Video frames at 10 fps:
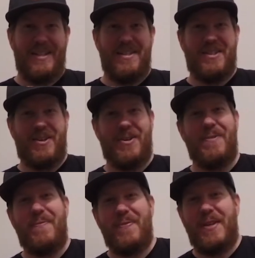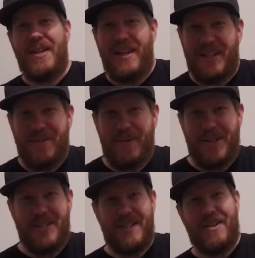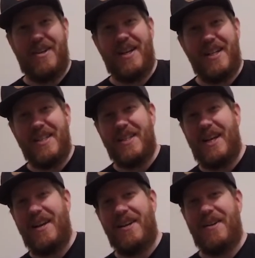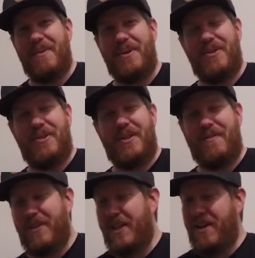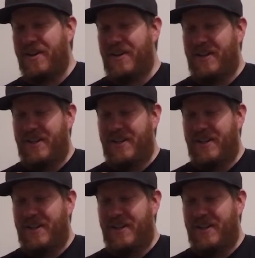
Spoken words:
So thanks for watching, guys. I hope you enjoyed the video.